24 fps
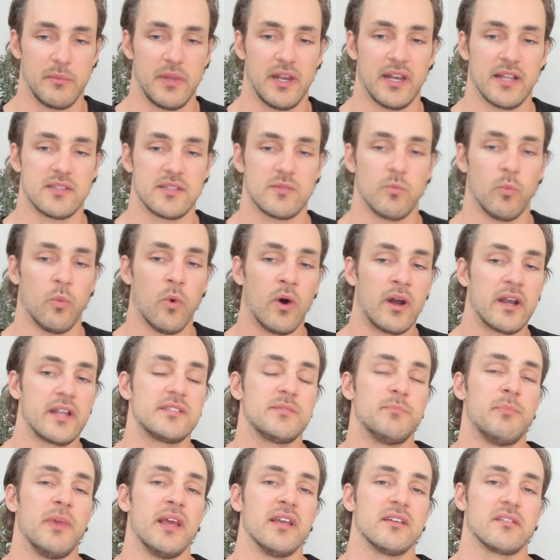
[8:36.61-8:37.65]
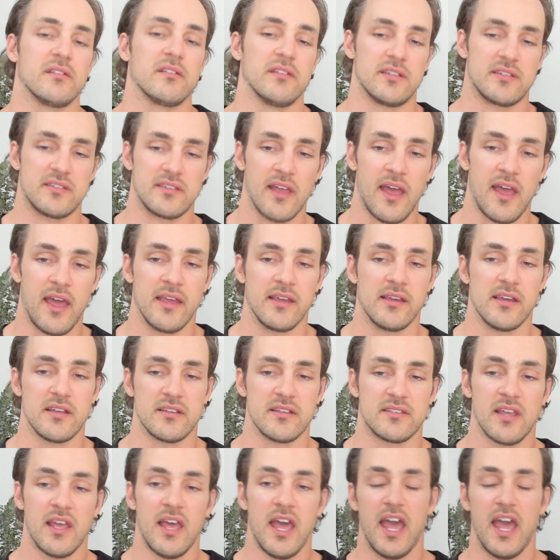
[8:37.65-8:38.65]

And it's basically saying is,